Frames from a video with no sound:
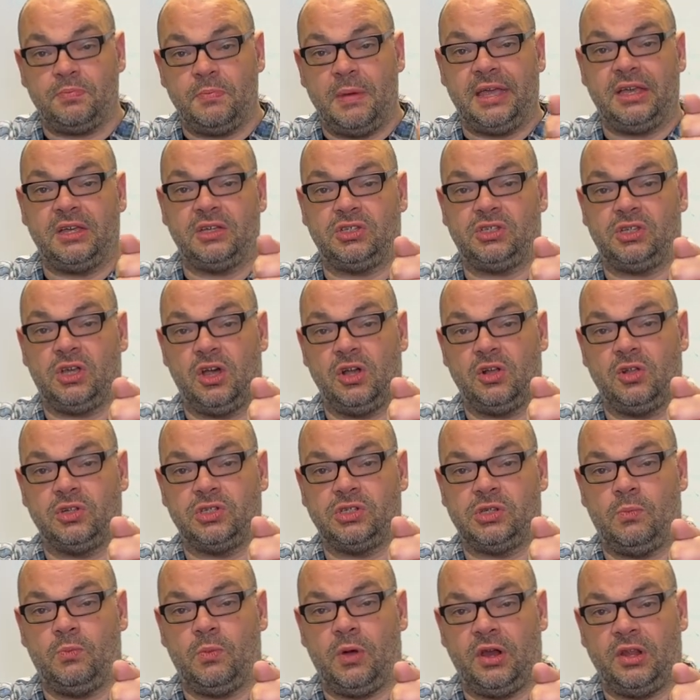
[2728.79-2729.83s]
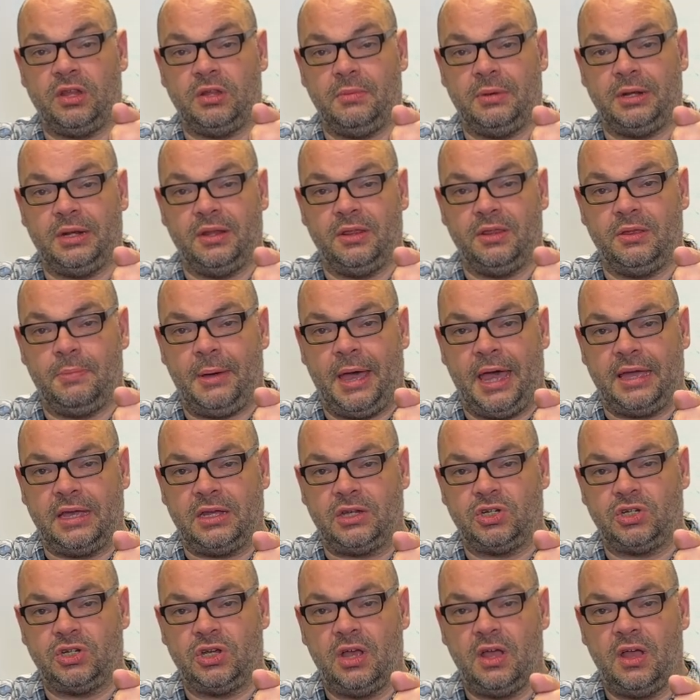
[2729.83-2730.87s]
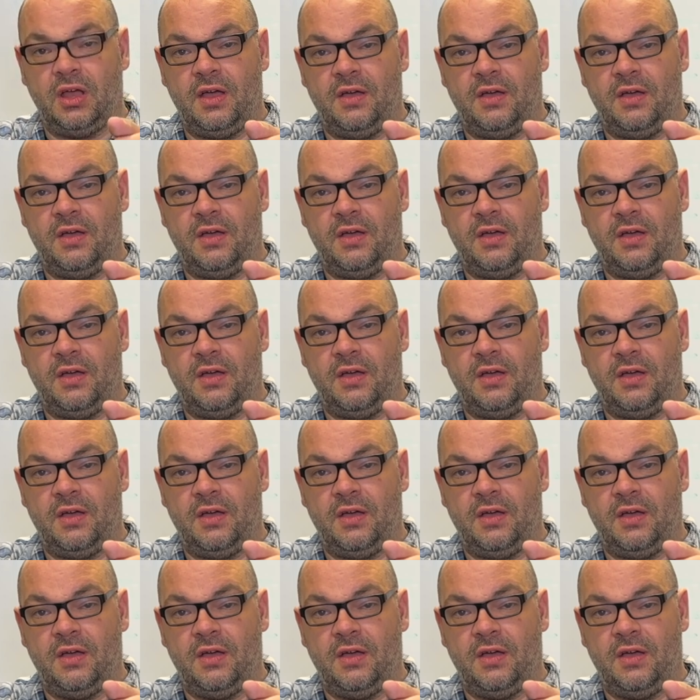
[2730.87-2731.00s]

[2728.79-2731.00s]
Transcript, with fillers: make a circle somewhere in the middle of the page?